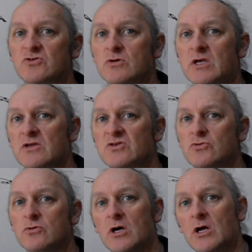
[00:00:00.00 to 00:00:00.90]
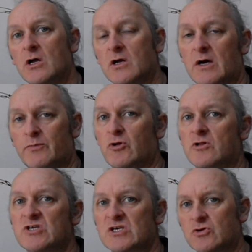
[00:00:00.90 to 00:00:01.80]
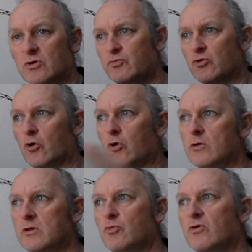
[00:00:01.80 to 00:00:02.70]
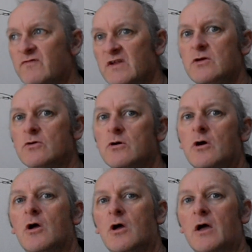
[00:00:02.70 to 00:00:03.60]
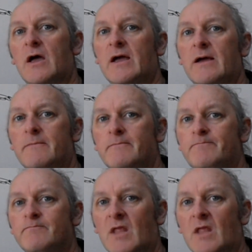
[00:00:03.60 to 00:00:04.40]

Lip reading: Okay, so I apologise I can't put it all in one video. I'm